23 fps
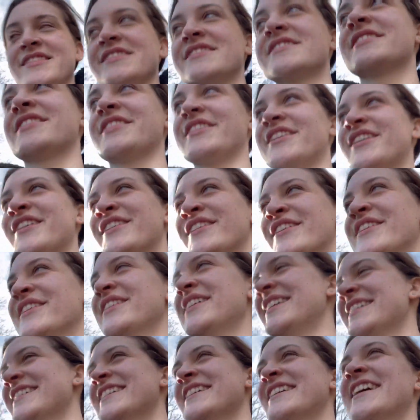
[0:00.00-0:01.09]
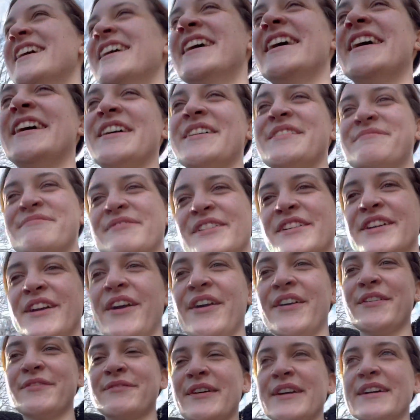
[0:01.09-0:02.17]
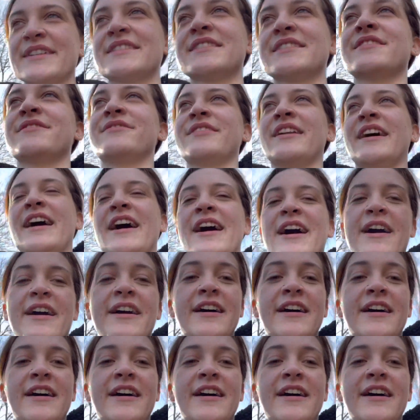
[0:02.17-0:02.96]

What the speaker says: So going back to the flat,